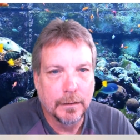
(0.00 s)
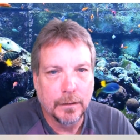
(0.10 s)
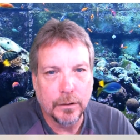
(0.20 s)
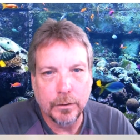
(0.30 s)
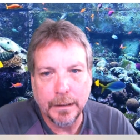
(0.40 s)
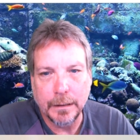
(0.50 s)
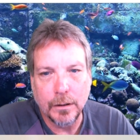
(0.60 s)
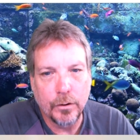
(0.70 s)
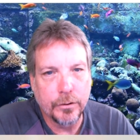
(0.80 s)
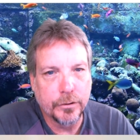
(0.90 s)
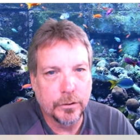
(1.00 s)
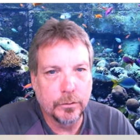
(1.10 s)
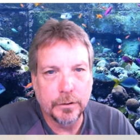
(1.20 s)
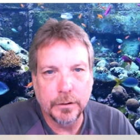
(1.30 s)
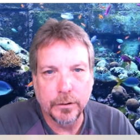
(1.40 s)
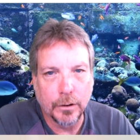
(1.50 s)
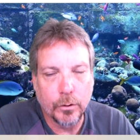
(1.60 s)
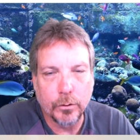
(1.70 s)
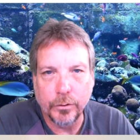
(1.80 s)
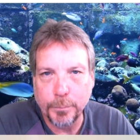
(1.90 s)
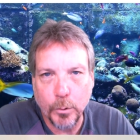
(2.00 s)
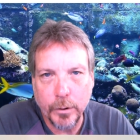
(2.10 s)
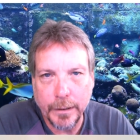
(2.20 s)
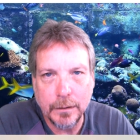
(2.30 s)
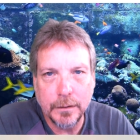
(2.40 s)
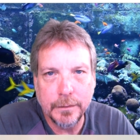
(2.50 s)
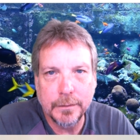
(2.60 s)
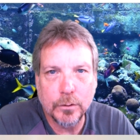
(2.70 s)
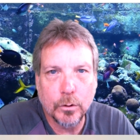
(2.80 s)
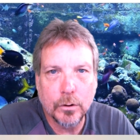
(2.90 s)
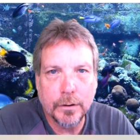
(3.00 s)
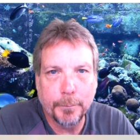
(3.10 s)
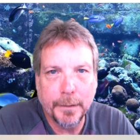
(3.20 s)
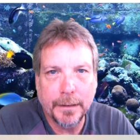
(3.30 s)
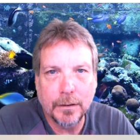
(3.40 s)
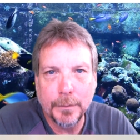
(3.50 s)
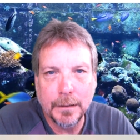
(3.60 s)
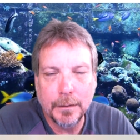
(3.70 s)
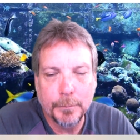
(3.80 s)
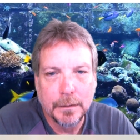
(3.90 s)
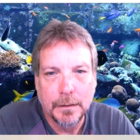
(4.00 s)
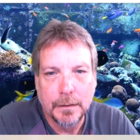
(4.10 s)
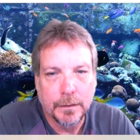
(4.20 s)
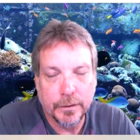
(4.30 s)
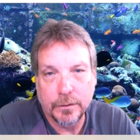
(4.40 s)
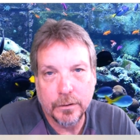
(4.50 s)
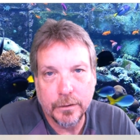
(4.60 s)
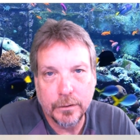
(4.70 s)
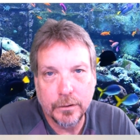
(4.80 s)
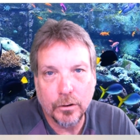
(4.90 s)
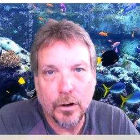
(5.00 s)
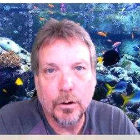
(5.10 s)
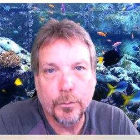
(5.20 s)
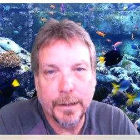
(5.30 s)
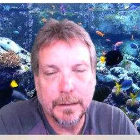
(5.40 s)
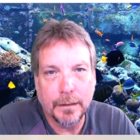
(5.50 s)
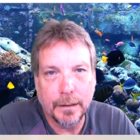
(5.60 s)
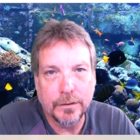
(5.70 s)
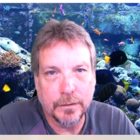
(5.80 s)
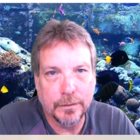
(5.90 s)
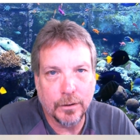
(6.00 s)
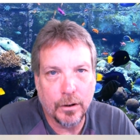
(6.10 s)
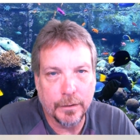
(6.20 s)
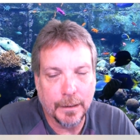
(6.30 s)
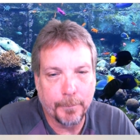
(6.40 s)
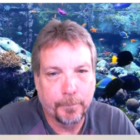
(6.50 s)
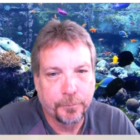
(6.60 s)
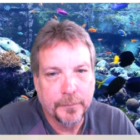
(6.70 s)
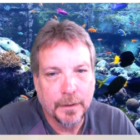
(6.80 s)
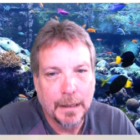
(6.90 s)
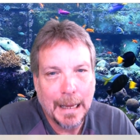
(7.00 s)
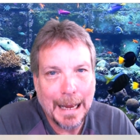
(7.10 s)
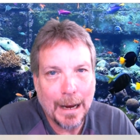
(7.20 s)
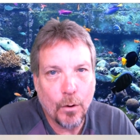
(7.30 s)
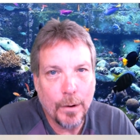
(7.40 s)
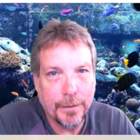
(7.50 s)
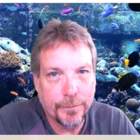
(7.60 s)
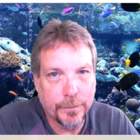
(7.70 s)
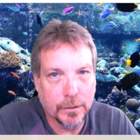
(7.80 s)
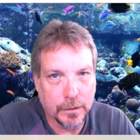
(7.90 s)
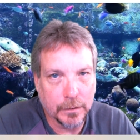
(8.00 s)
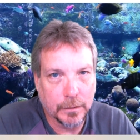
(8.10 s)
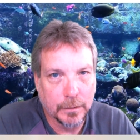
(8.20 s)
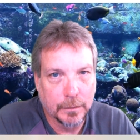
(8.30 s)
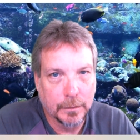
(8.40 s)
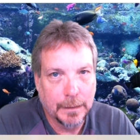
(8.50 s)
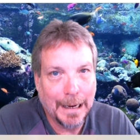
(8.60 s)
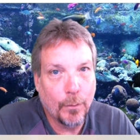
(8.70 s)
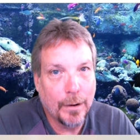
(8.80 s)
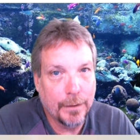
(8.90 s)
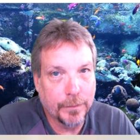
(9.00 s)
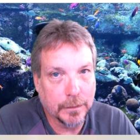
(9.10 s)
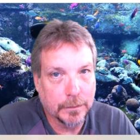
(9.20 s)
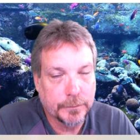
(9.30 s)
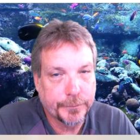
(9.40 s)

You can go to the, your local sporting goods store and pick them up. There, there, there are no regulations on them. However, however,